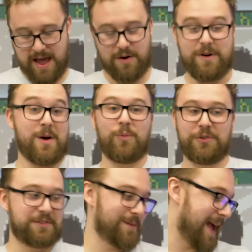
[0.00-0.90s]
I don't know,
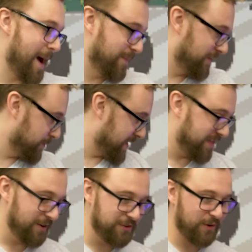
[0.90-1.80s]
we'll see what happens.
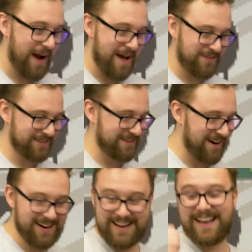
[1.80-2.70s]
But there's the graphics
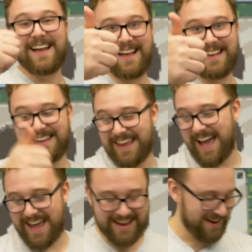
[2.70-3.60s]
card. Bucks.
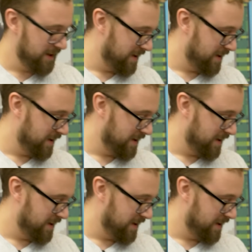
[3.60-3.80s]
Yay.